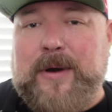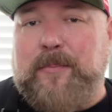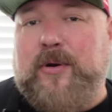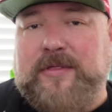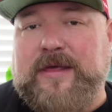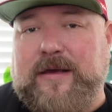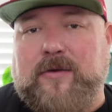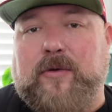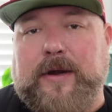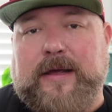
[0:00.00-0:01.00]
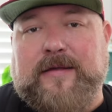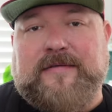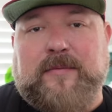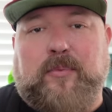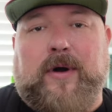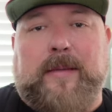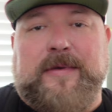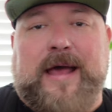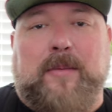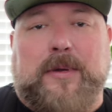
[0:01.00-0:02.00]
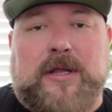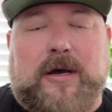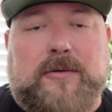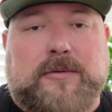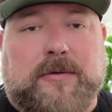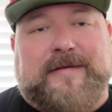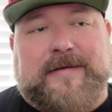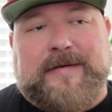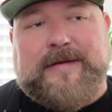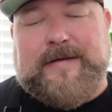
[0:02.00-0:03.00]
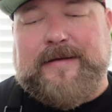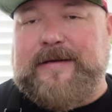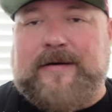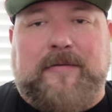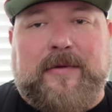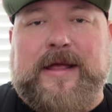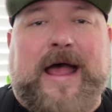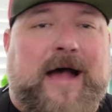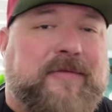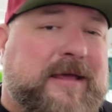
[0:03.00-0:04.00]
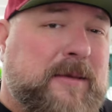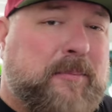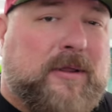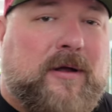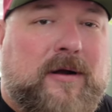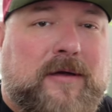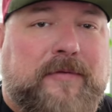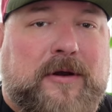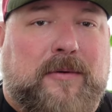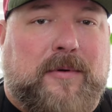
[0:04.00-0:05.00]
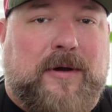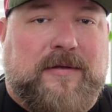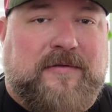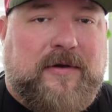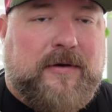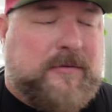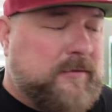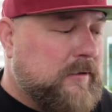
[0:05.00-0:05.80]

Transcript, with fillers: gonna put the ingredients and prep down below, so you don't really have to keep along if you don't want to.